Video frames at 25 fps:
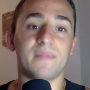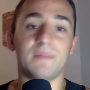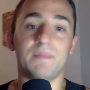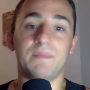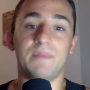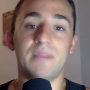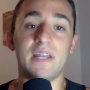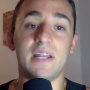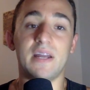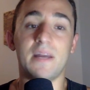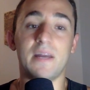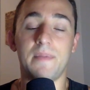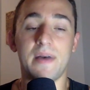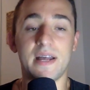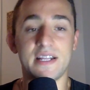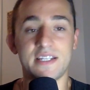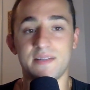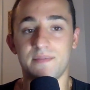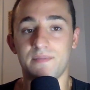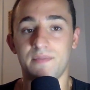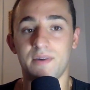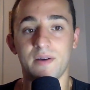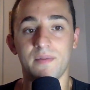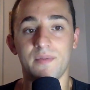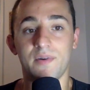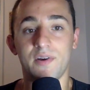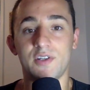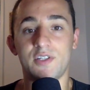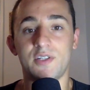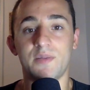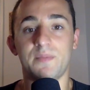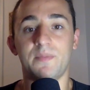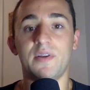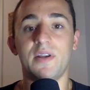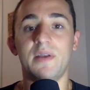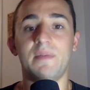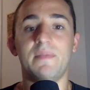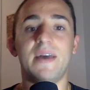Beat up Edson Barboza
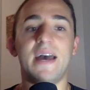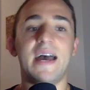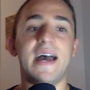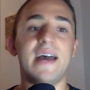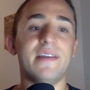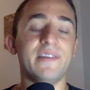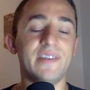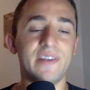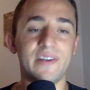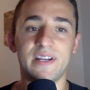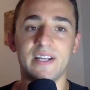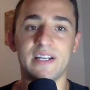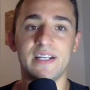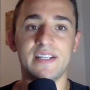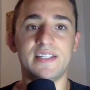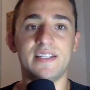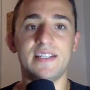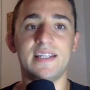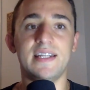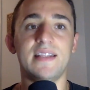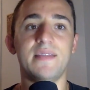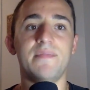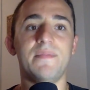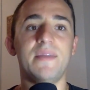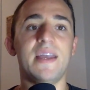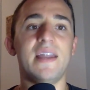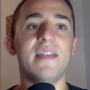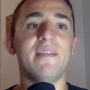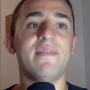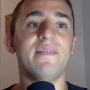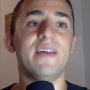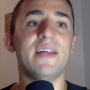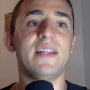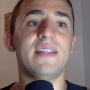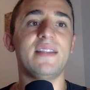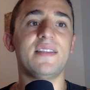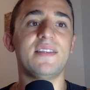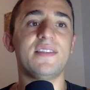pretty bad, who you're going to see in the main
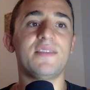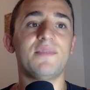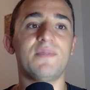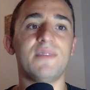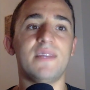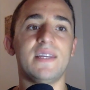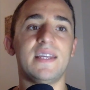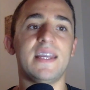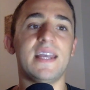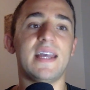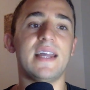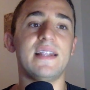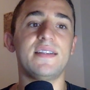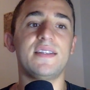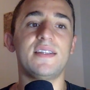event this weekend.